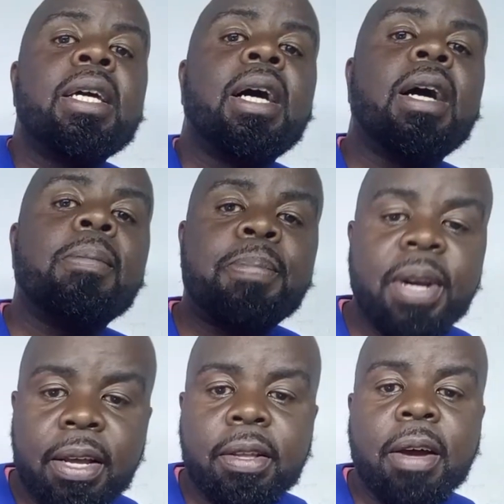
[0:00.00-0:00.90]

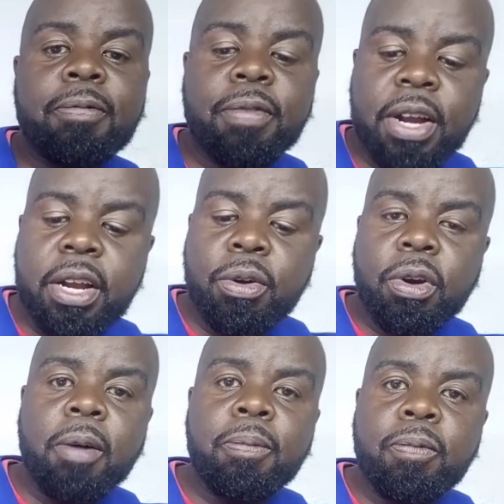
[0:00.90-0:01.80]
a friend or
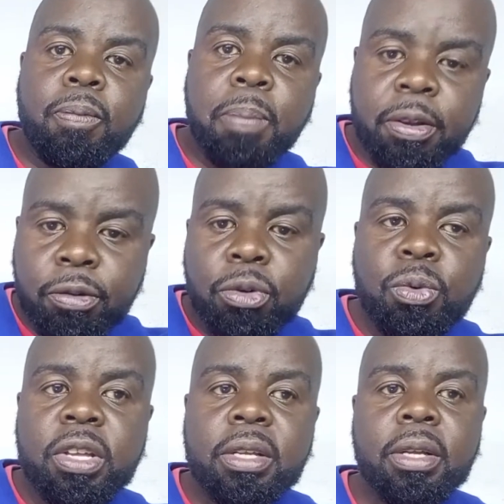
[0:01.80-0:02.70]
a person who
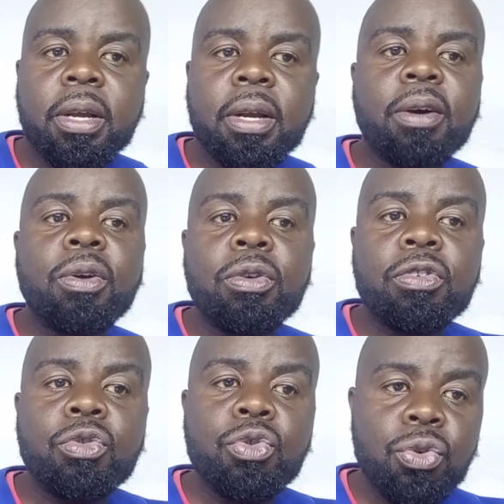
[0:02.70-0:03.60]
is close
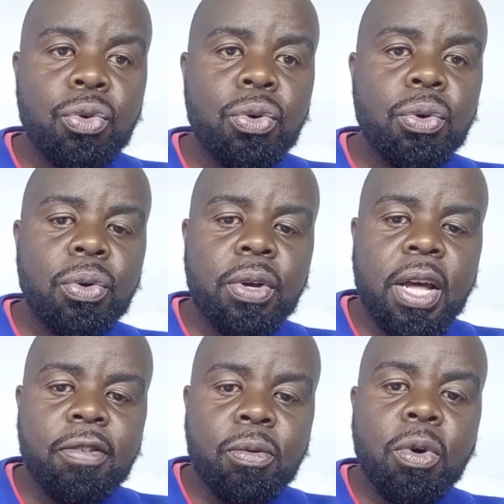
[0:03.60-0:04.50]
to you
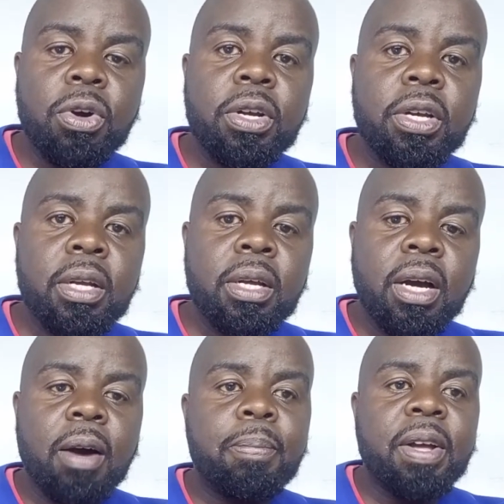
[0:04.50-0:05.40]
does what?
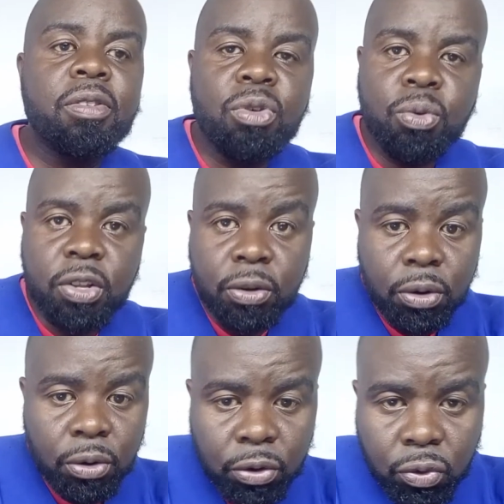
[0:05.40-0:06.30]
A person who is
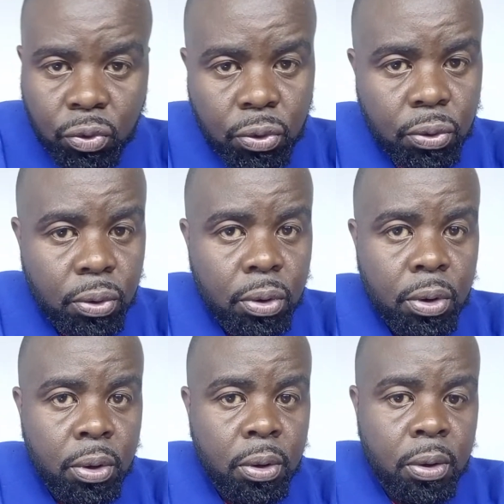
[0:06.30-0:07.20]
close to you
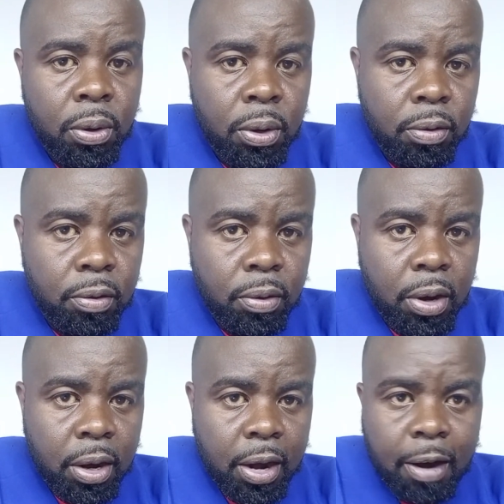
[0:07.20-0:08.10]

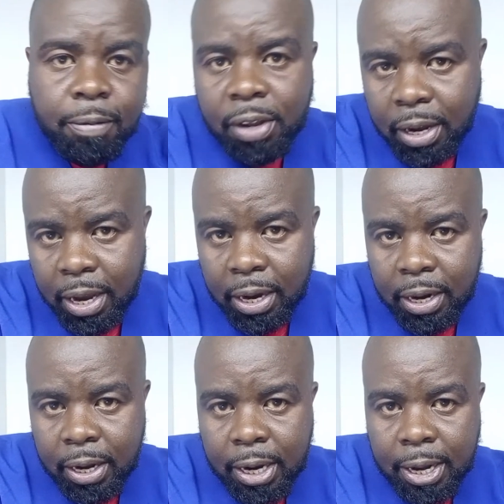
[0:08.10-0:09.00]
has a
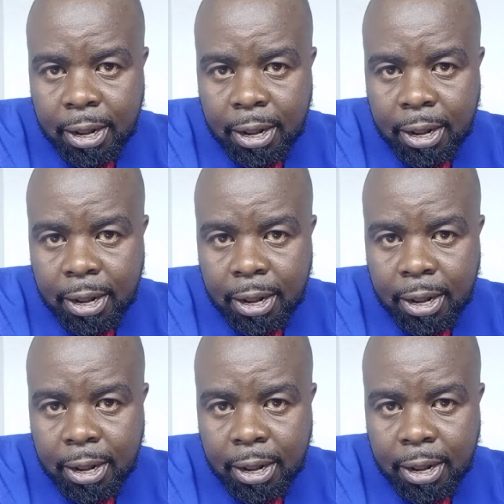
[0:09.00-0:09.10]
headache